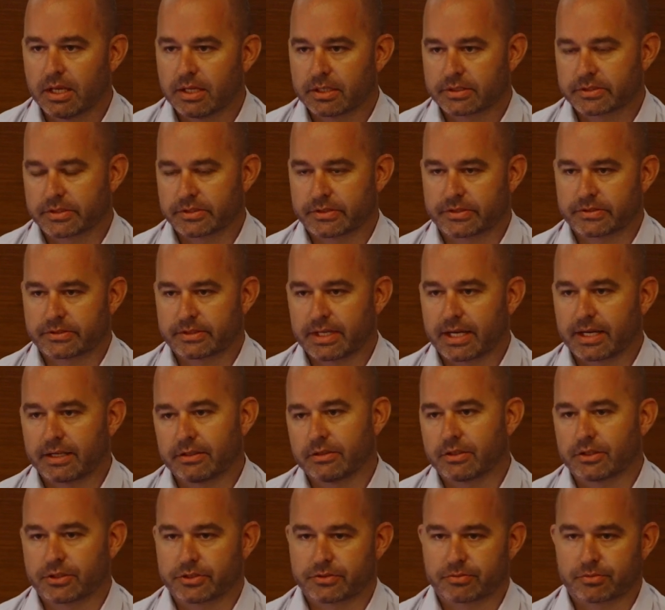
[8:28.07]

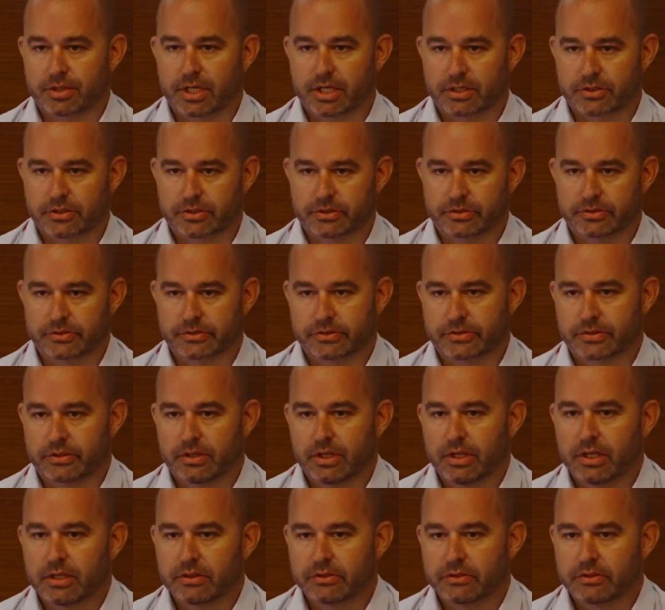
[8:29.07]
sustain those reductions